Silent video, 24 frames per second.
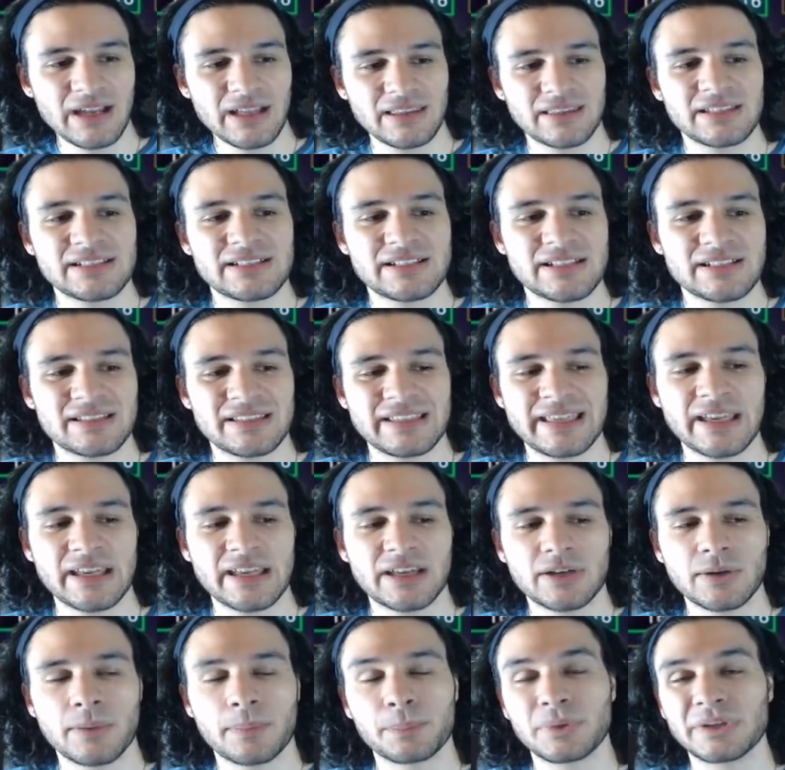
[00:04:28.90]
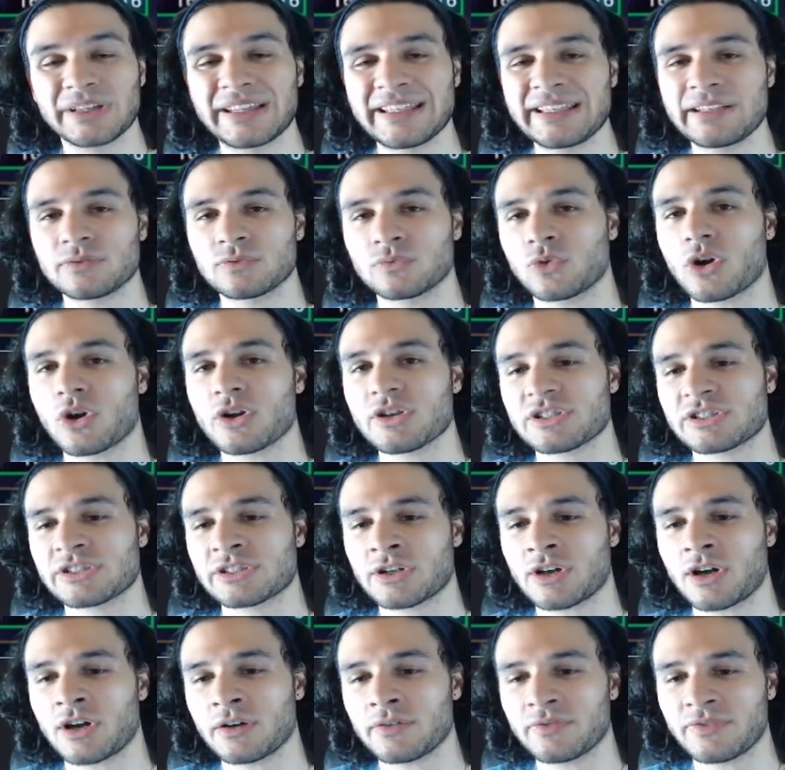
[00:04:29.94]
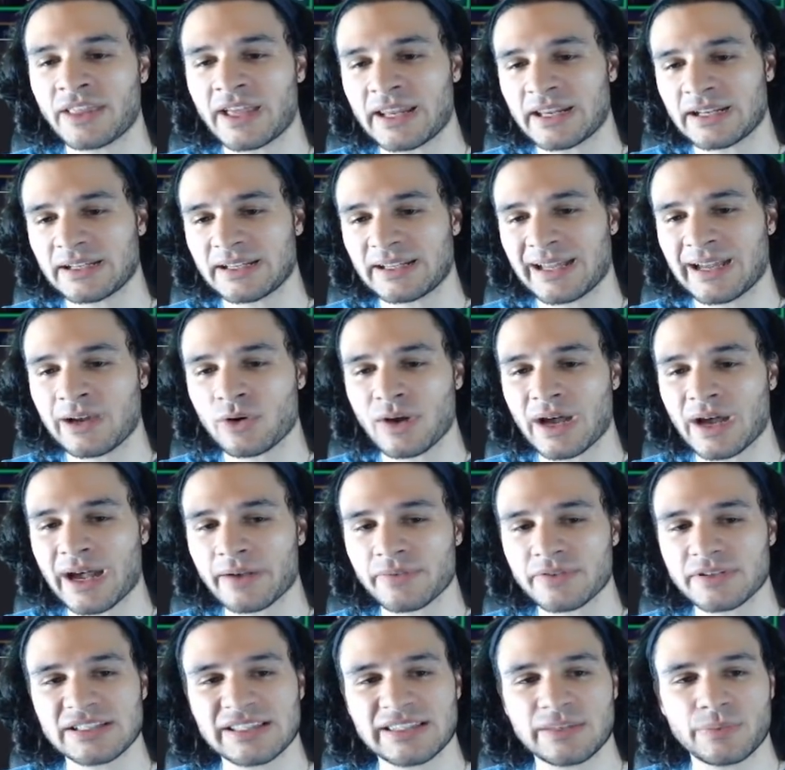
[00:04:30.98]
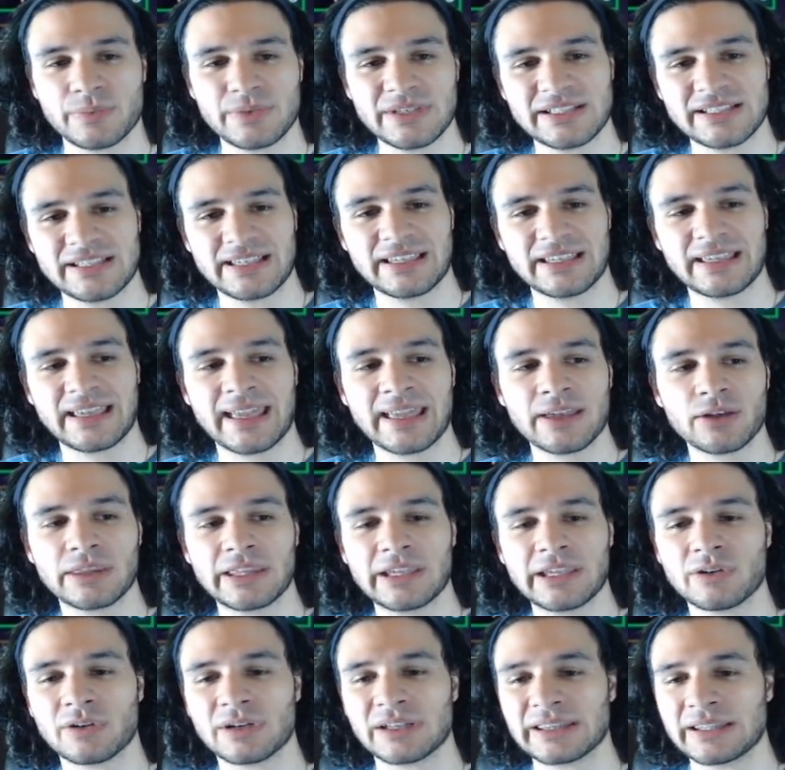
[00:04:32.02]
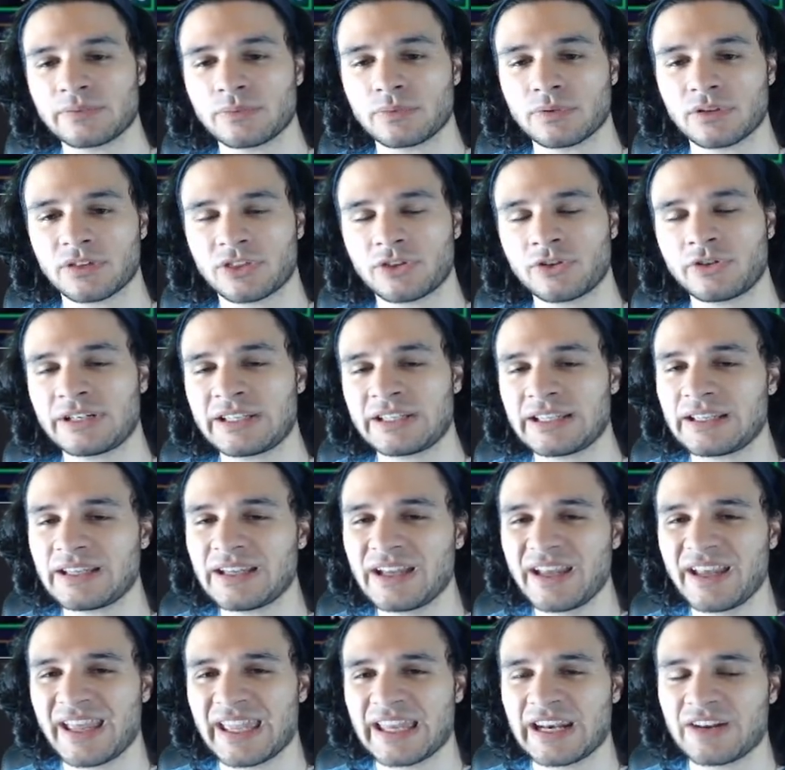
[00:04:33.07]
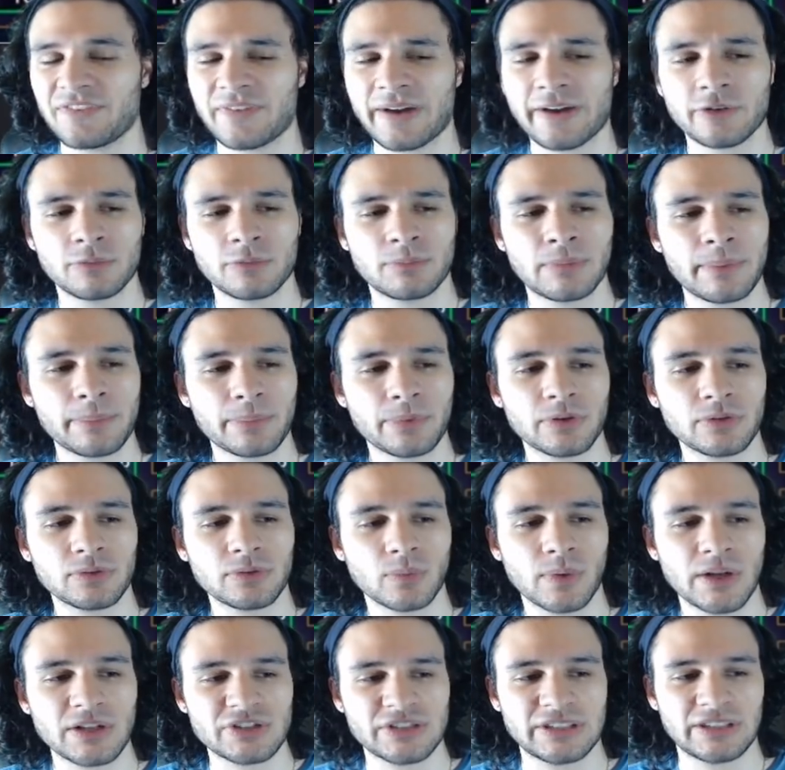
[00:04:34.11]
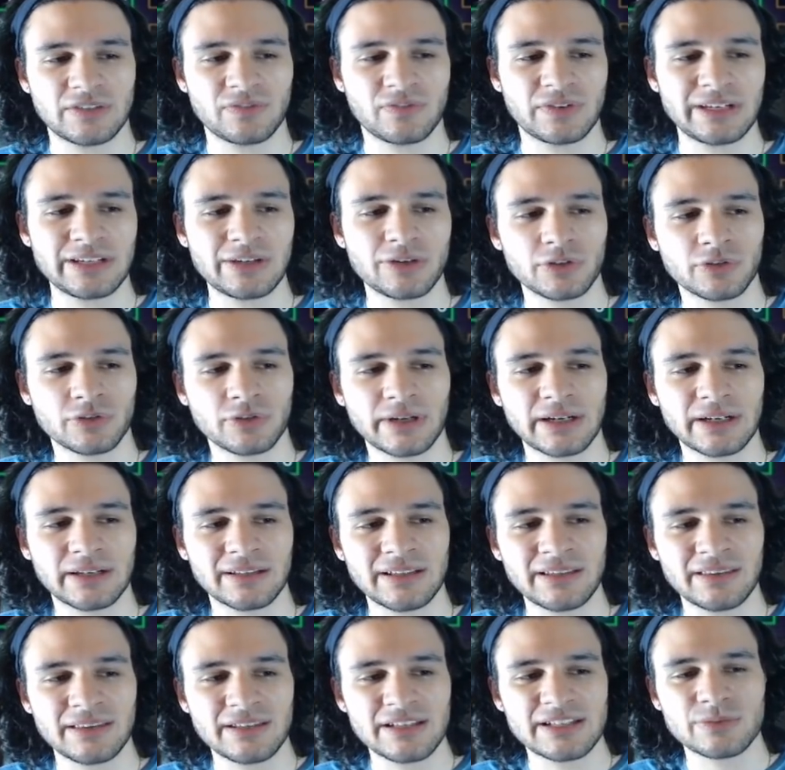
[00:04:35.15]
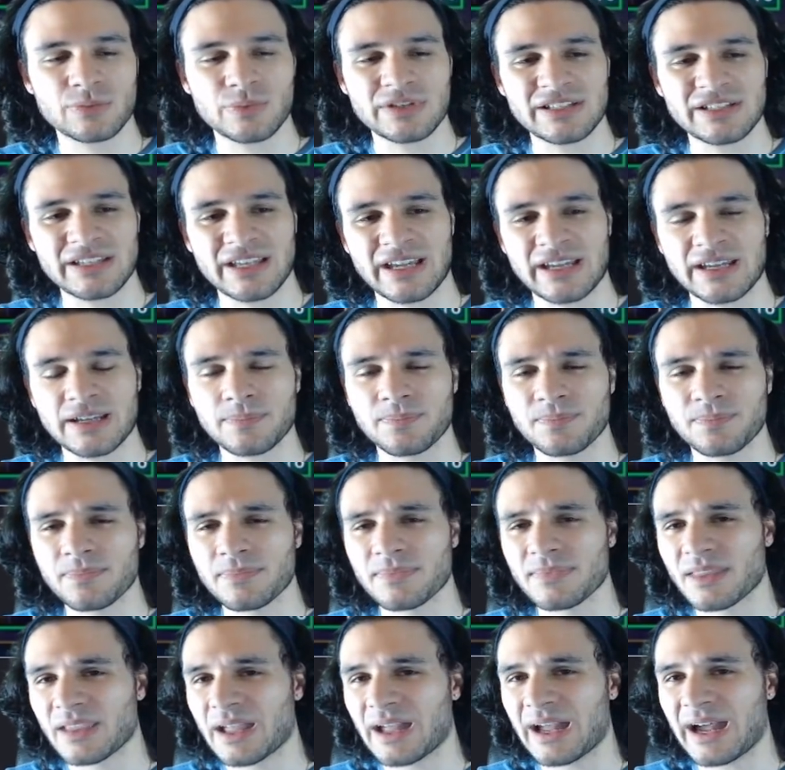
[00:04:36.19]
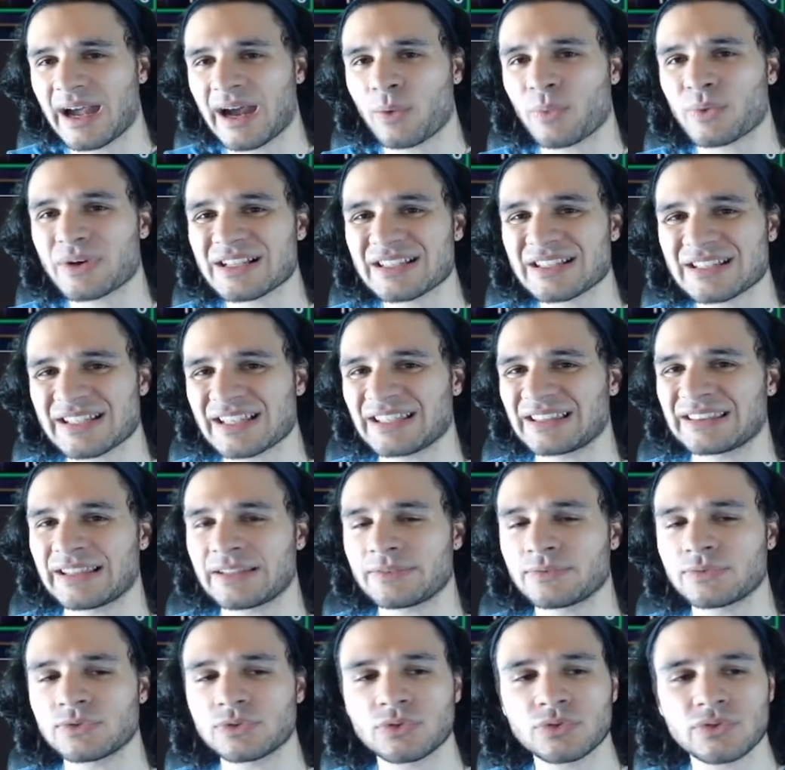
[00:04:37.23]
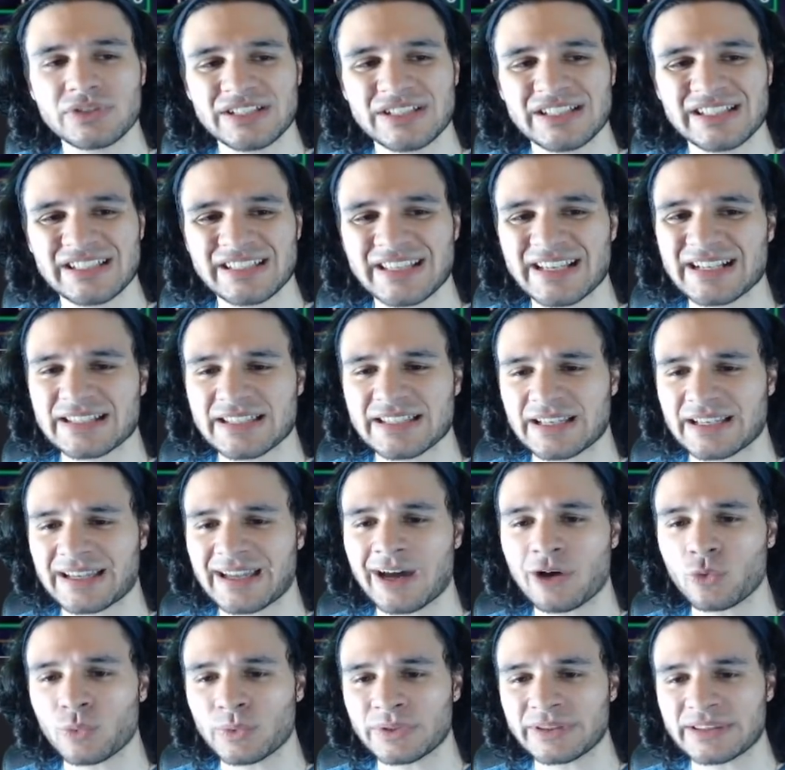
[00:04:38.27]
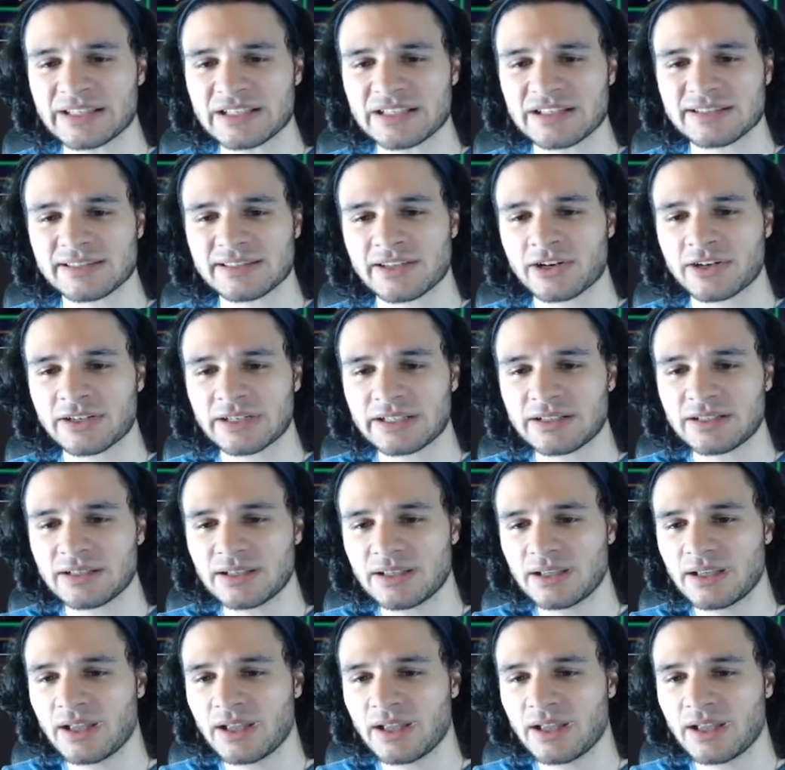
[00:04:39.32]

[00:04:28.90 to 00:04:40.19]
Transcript: This is the complete roster of that account. Obviously, we see Kale here at level 30, and if I remember watching the video correctly, this was a, I want to say, level 6 account when this started.